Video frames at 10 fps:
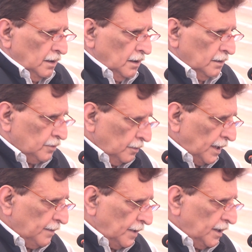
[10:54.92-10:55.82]

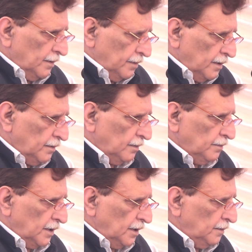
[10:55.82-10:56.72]

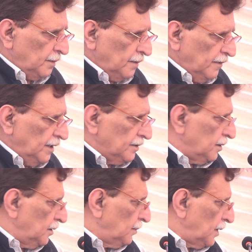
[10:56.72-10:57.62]
In my village,
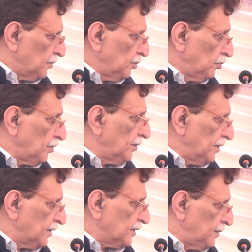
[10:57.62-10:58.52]
about
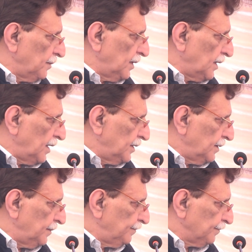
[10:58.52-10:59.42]
226 people died.
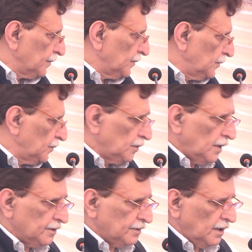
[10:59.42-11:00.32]
They
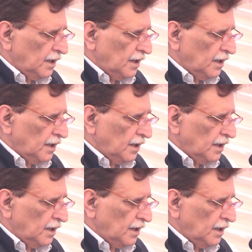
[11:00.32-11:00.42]
lost their